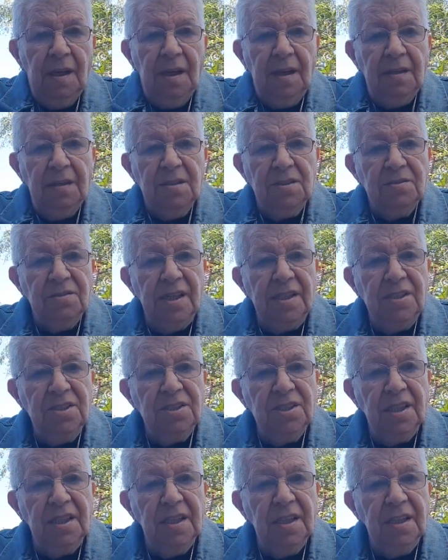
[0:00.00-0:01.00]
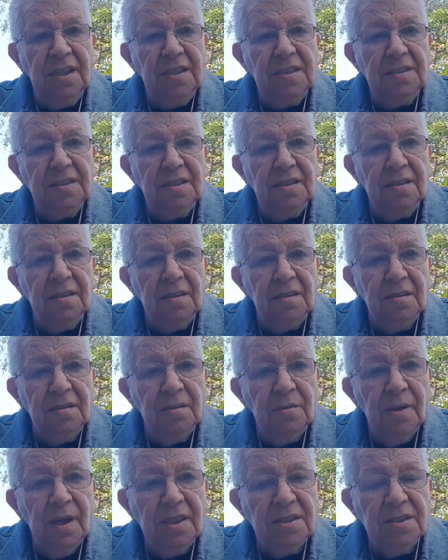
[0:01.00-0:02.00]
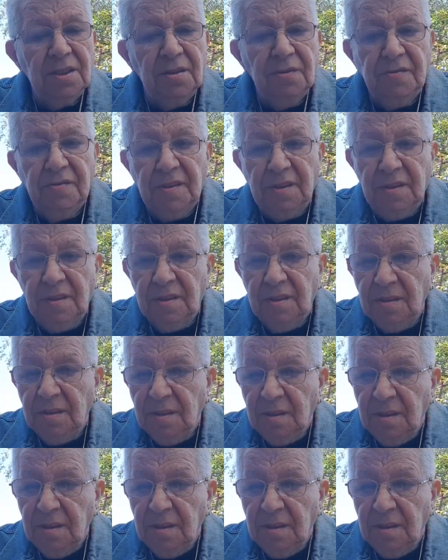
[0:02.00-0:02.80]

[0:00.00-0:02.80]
And the strange thing is that quite often